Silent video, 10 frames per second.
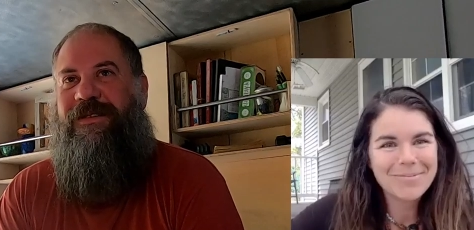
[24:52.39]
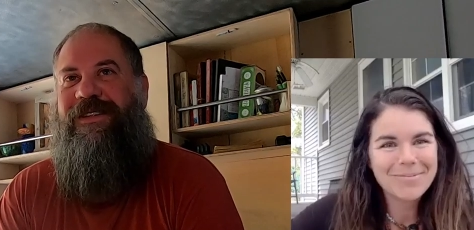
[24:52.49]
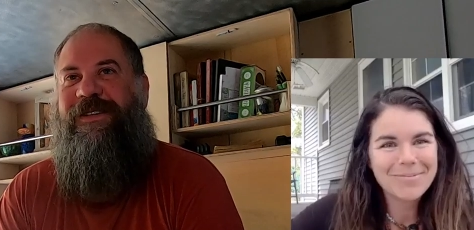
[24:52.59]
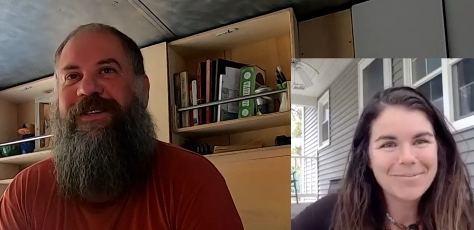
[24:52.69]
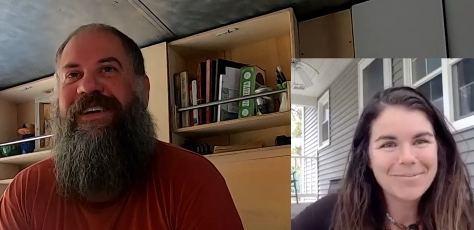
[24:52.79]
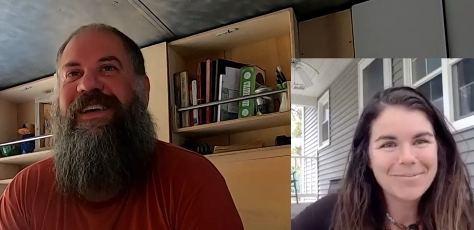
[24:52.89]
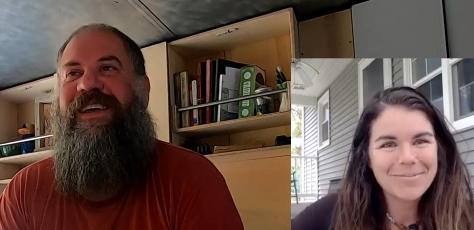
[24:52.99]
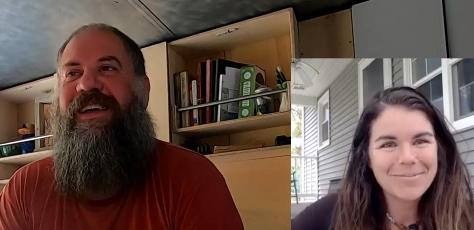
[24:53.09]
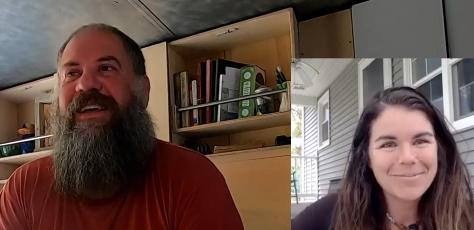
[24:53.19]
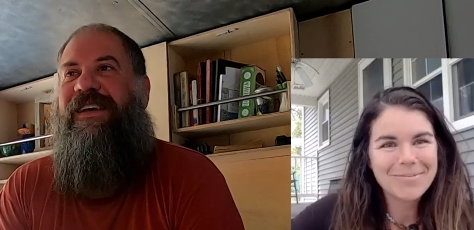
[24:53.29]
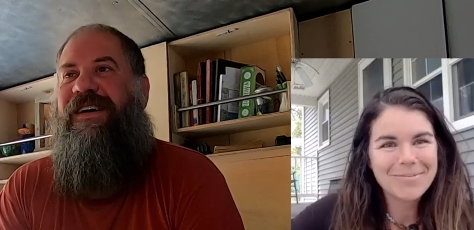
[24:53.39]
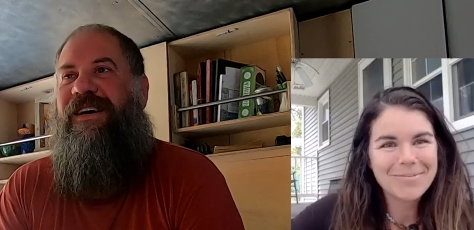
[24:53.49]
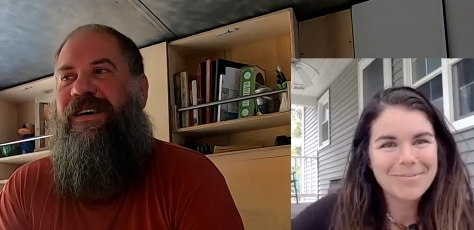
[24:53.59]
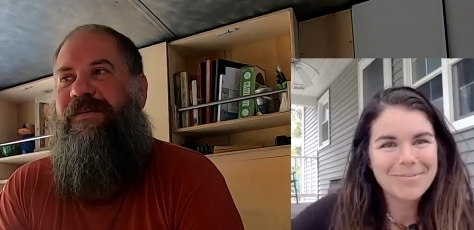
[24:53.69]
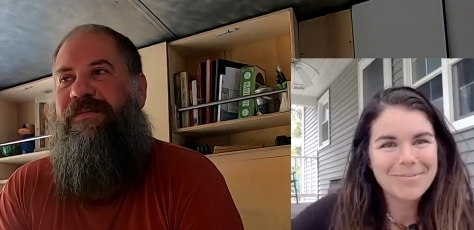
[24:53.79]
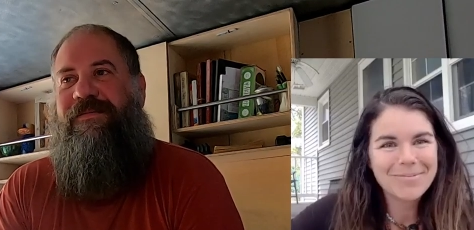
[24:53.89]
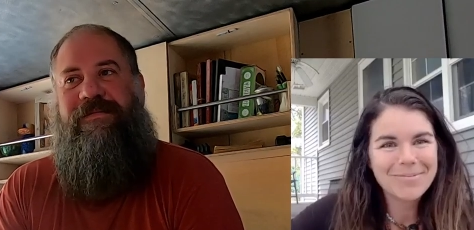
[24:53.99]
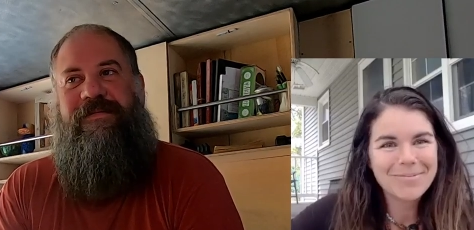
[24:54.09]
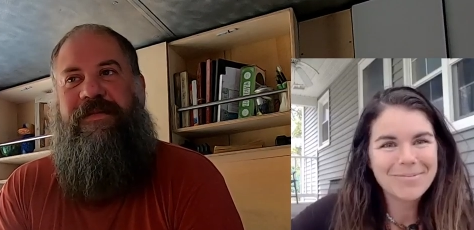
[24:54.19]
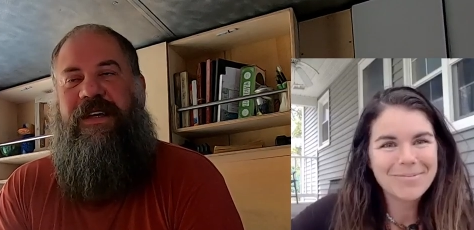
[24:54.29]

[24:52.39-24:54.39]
Speaker 1: So, um,